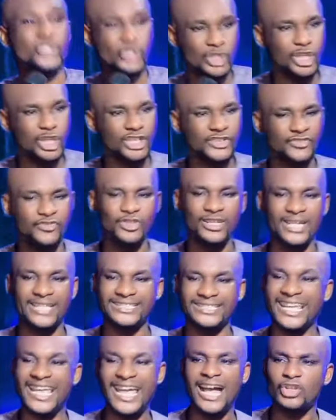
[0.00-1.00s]

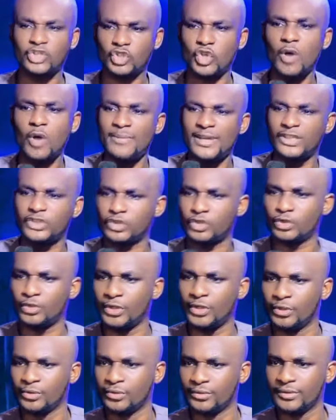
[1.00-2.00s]
slothfulness a house cometh to
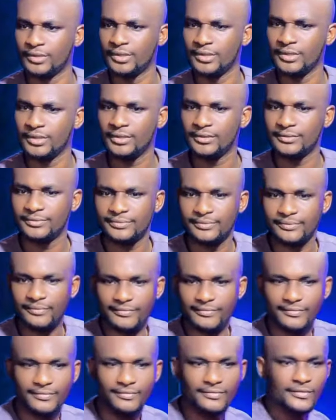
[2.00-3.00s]

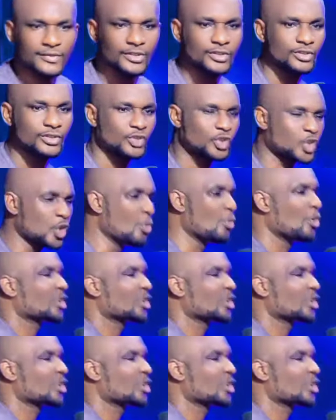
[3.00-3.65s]
ruin. Through